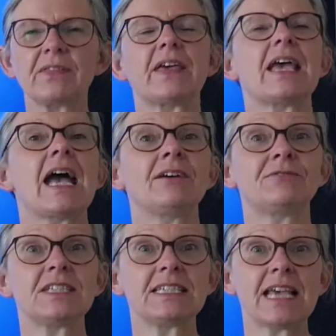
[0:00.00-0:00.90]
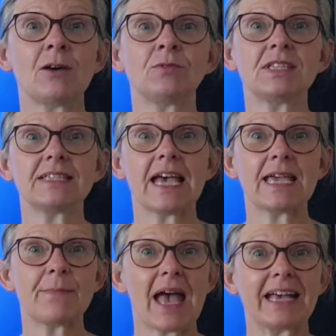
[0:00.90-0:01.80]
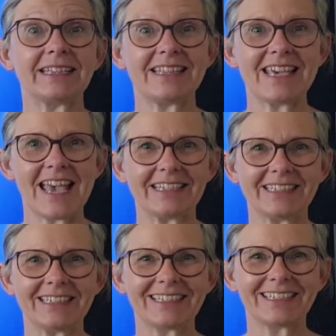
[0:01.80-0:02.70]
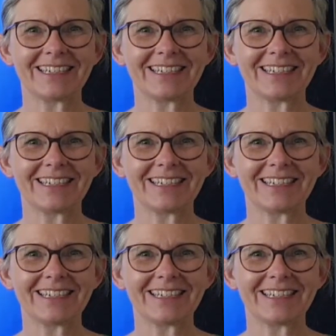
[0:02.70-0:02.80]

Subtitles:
they have to sound the same at the end.